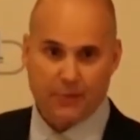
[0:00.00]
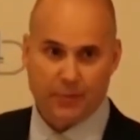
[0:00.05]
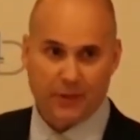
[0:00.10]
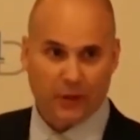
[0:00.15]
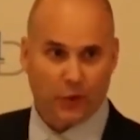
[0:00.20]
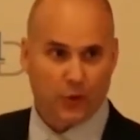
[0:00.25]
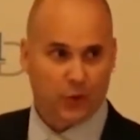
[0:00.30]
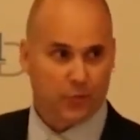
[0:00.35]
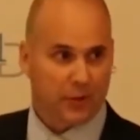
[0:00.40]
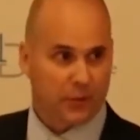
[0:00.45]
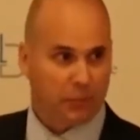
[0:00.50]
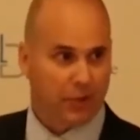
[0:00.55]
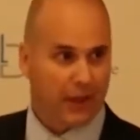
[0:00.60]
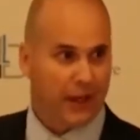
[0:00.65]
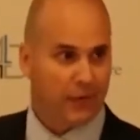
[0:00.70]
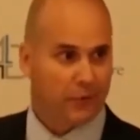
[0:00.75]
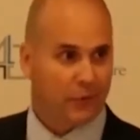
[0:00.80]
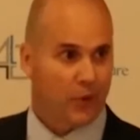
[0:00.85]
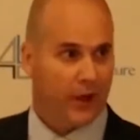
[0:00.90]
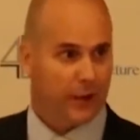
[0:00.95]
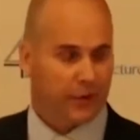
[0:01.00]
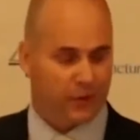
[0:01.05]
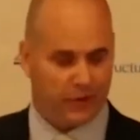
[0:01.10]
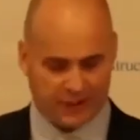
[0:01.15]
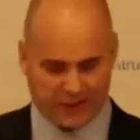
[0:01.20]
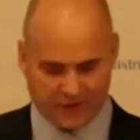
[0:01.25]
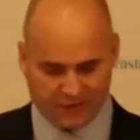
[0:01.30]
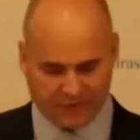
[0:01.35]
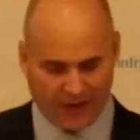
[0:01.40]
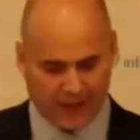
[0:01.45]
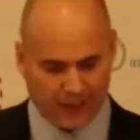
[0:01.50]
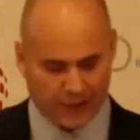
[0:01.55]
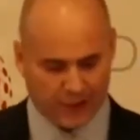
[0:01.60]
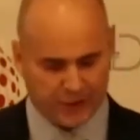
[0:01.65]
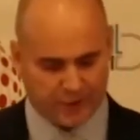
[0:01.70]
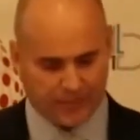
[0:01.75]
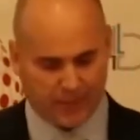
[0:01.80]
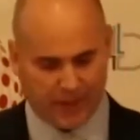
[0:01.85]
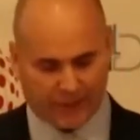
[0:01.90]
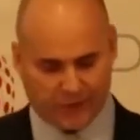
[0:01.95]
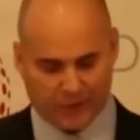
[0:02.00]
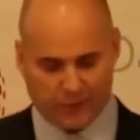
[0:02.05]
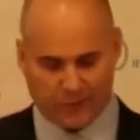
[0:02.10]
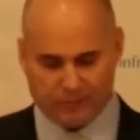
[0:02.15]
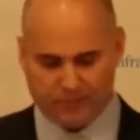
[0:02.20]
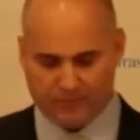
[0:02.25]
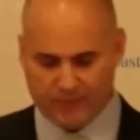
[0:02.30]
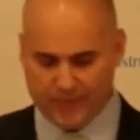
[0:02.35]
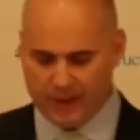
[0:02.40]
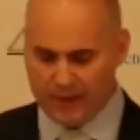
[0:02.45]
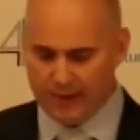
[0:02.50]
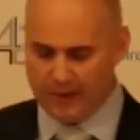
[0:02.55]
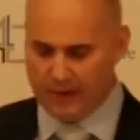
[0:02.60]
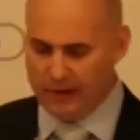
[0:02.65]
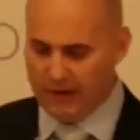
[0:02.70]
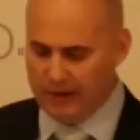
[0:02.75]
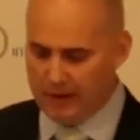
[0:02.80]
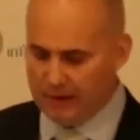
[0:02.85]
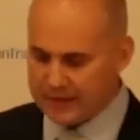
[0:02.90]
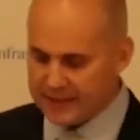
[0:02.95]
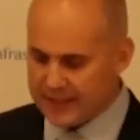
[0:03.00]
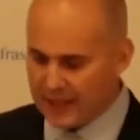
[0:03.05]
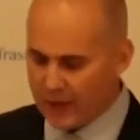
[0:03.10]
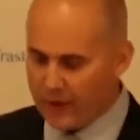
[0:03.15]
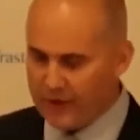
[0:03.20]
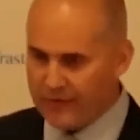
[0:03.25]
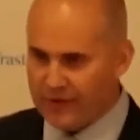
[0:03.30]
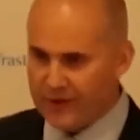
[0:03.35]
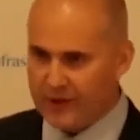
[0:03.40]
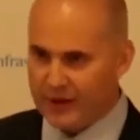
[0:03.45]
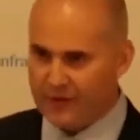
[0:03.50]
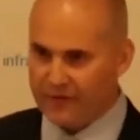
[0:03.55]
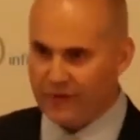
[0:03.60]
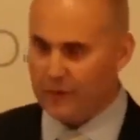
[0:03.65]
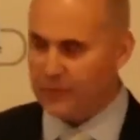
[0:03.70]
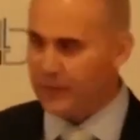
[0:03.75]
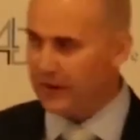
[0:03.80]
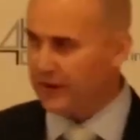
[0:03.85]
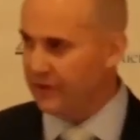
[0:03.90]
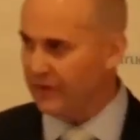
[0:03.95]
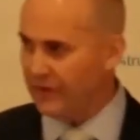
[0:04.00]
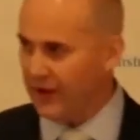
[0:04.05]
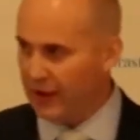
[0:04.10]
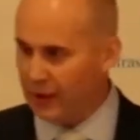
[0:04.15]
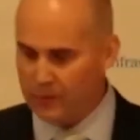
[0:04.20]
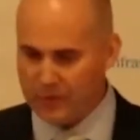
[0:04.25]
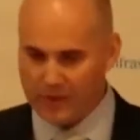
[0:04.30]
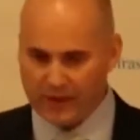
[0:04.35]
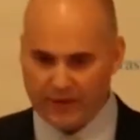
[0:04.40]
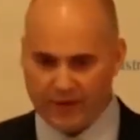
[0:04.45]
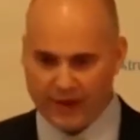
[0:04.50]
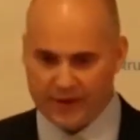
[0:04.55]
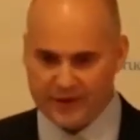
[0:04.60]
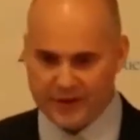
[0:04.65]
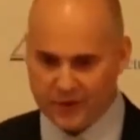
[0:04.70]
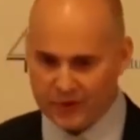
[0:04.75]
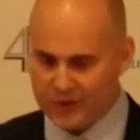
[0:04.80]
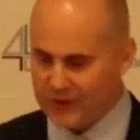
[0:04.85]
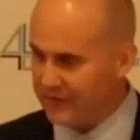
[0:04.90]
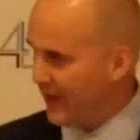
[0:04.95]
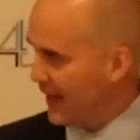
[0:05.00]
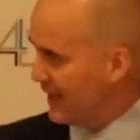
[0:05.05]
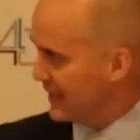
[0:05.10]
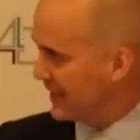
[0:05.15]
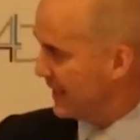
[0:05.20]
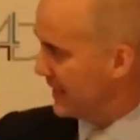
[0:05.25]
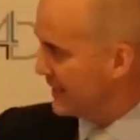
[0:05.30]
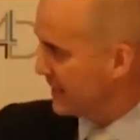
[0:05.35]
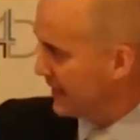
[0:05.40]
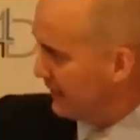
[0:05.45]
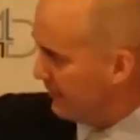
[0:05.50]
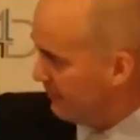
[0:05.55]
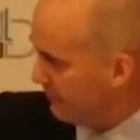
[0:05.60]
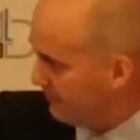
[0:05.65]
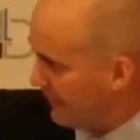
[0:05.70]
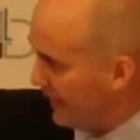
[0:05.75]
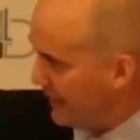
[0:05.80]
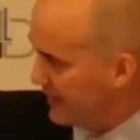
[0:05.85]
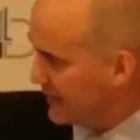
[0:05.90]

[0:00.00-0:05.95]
segment, Goodman play right across the value spectrum. So everything from the development of those sorts of assets, and